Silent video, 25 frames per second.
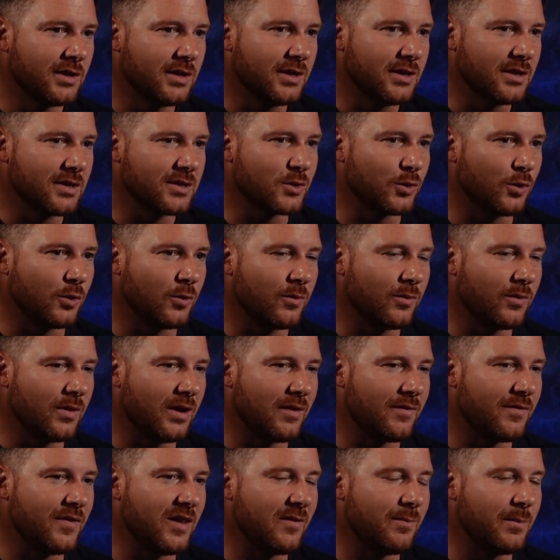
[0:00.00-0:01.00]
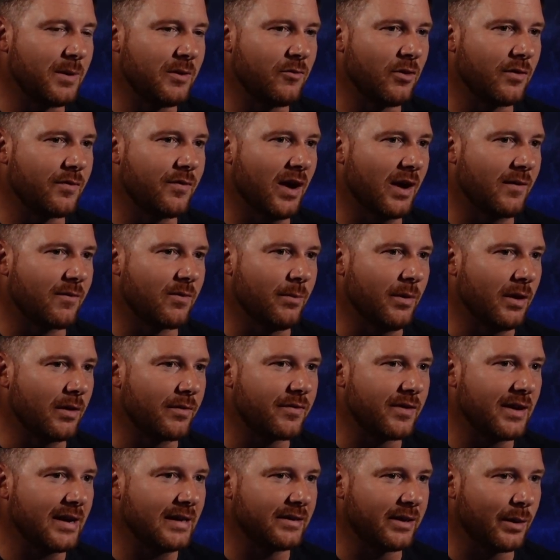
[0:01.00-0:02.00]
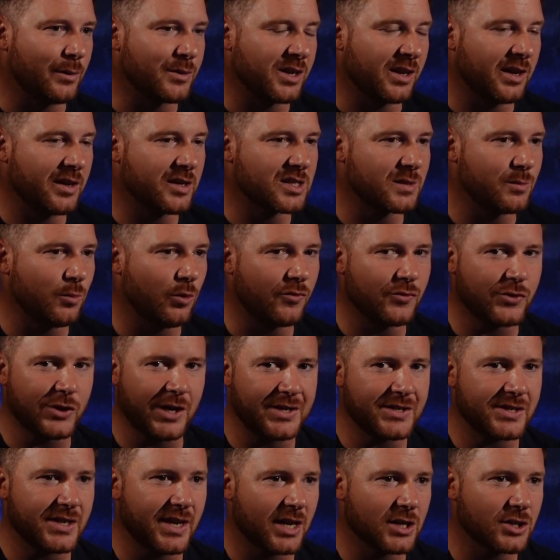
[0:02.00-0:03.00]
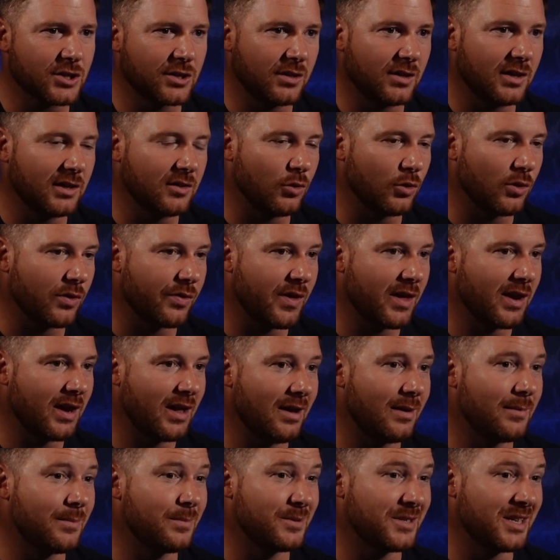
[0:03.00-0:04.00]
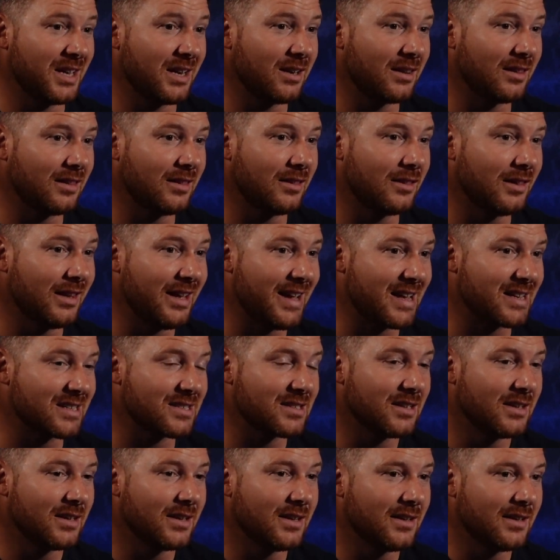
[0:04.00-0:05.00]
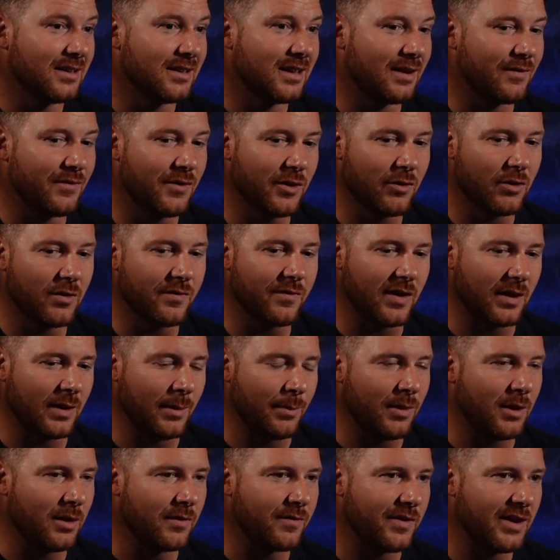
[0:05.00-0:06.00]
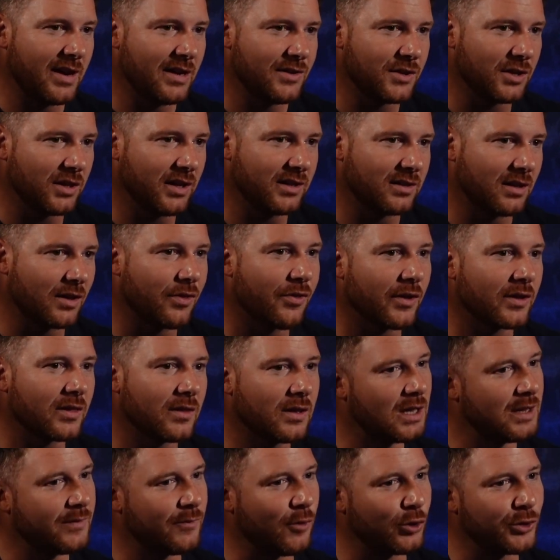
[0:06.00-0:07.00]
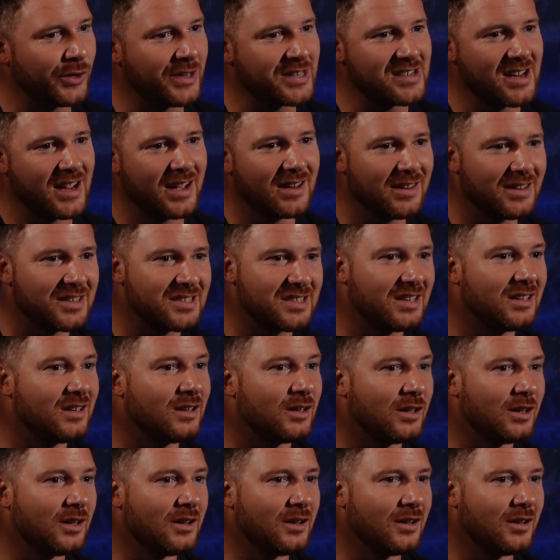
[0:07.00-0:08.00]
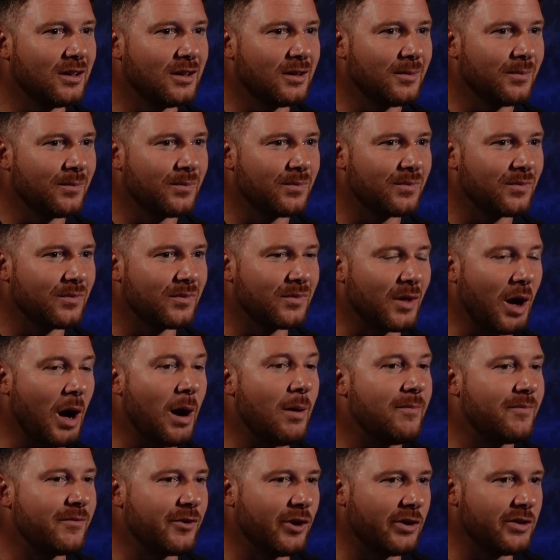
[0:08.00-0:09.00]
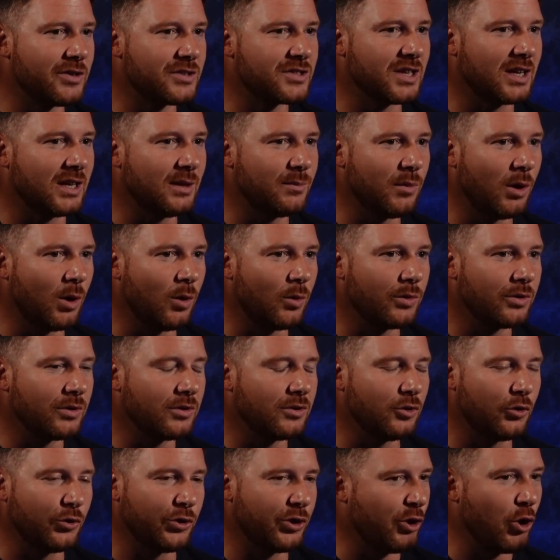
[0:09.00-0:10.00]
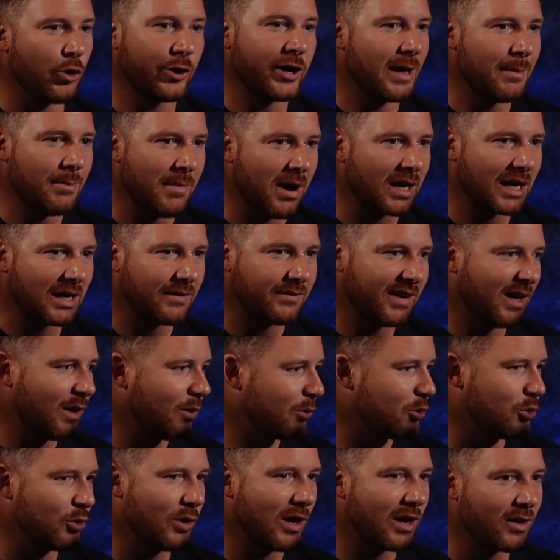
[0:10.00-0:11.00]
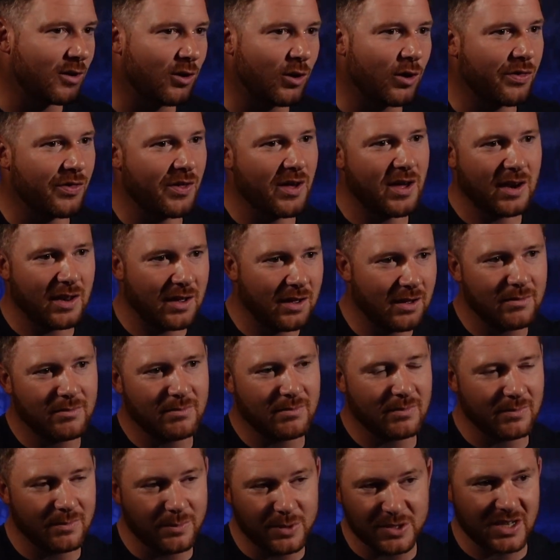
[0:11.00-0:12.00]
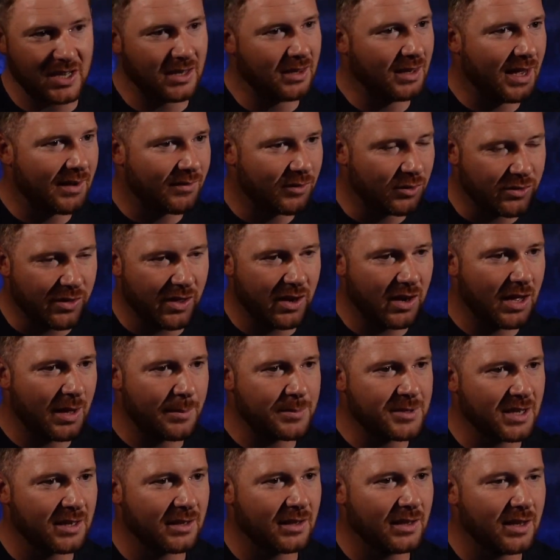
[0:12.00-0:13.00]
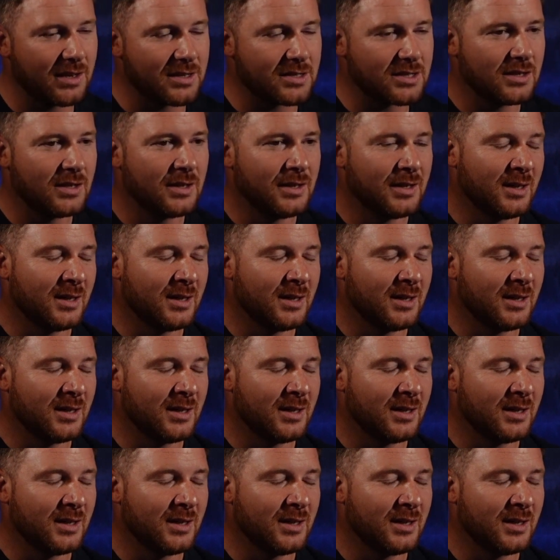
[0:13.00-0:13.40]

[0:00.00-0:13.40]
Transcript: So if they've been referred from their friend and it was a nice smooth transaction and they took 38% less, if they're referring them to their friend, you like to think that they've already set the scene up front saying, well, you're not getting market value, I got 30% less or 38% less.